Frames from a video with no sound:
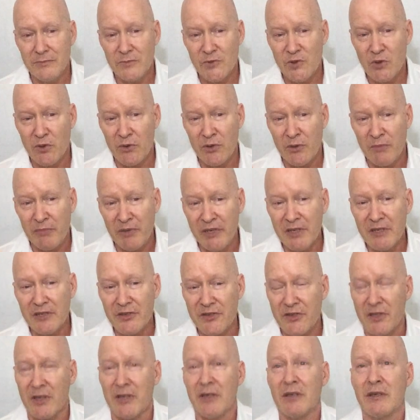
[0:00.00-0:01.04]
so the
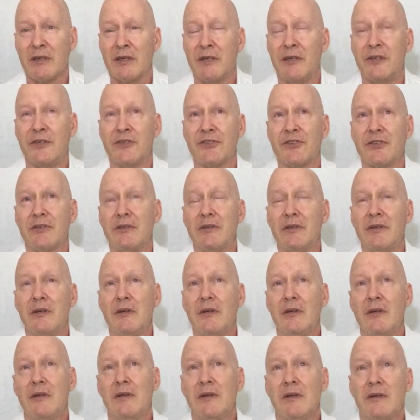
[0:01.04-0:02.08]
biggest thing is
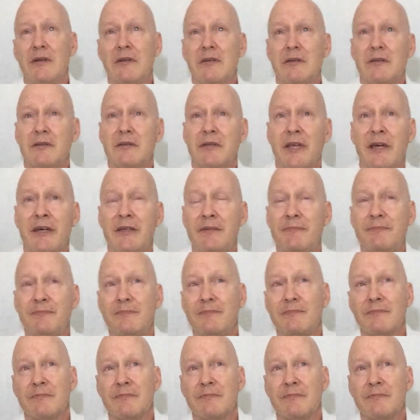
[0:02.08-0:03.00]
that